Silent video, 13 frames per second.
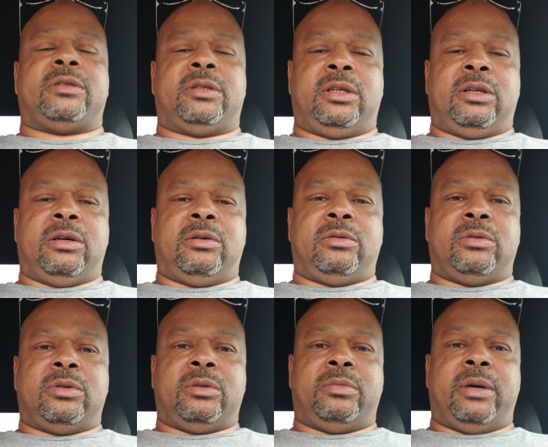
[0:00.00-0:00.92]
You
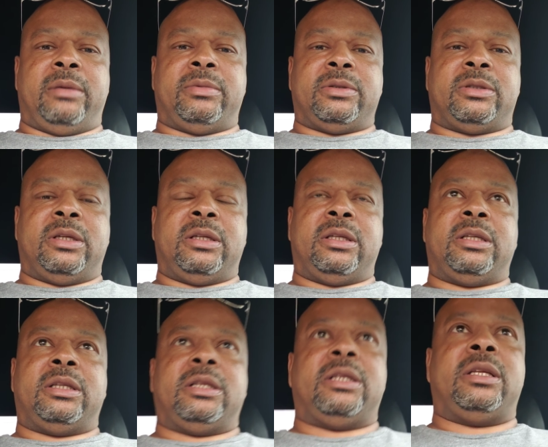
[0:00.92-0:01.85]
know, the Bible said
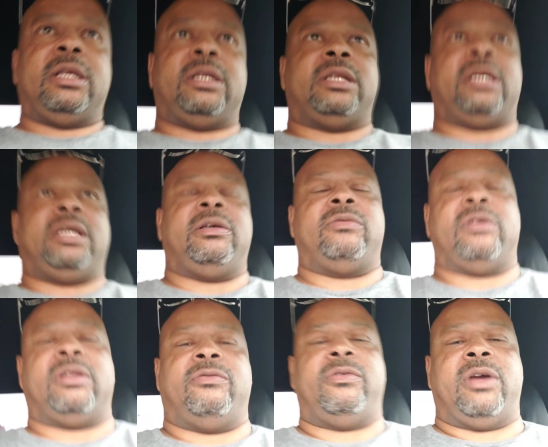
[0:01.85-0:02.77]
that
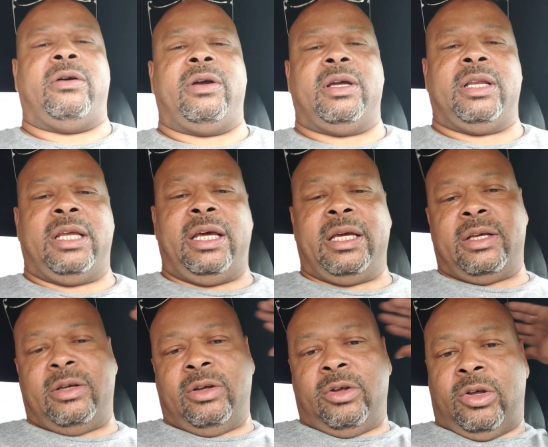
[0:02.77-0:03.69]
even the very elect
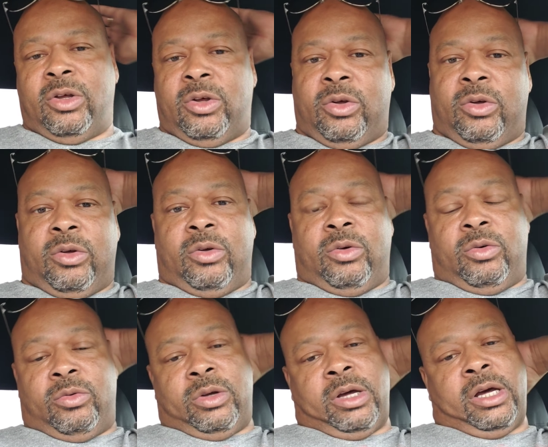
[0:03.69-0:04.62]

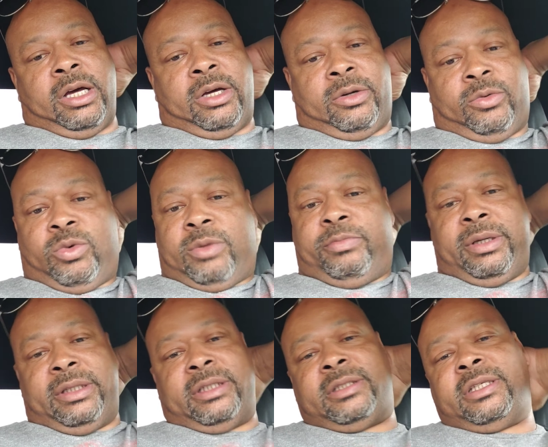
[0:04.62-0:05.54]
would
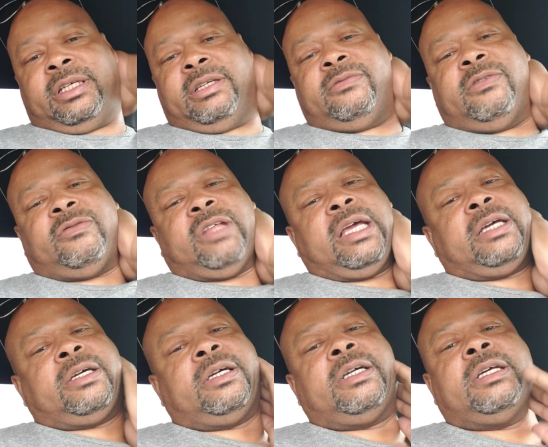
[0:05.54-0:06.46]
be deceived if they
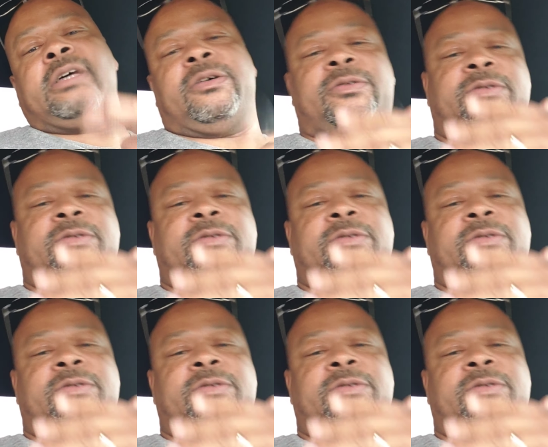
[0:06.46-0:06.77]
could have.